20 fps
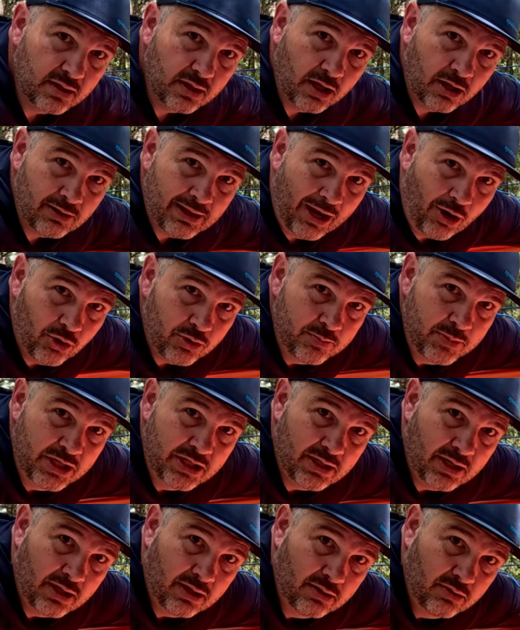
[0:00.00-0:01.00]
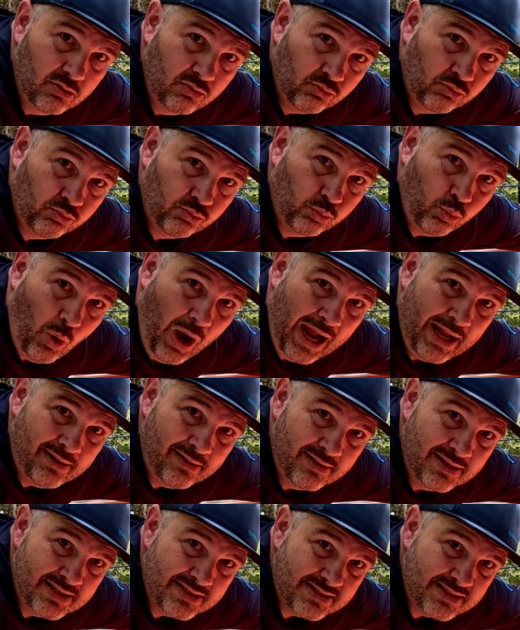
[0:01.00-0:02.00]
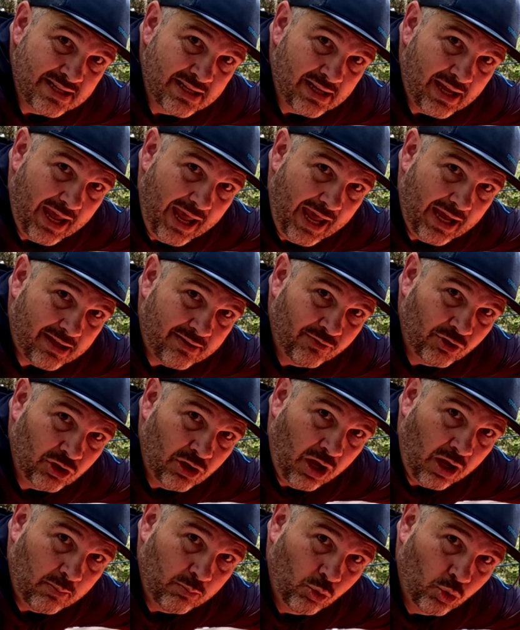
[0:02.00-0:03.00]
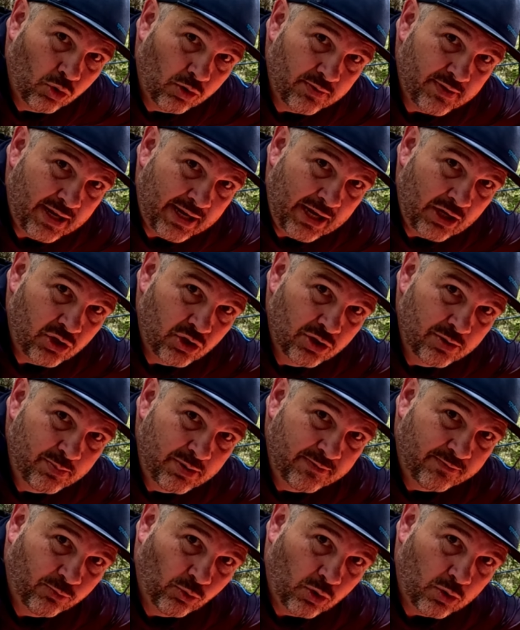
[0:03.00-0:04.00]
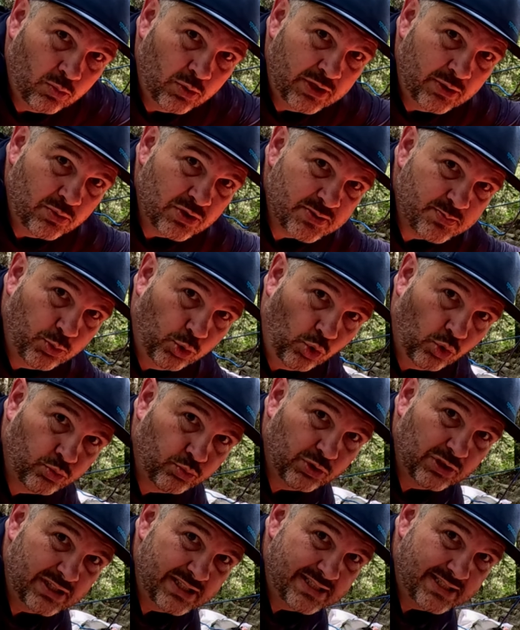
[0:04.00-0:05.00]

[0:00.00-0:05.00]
allowing me to widen this thing heck of a lot more than I could before when it was pulled really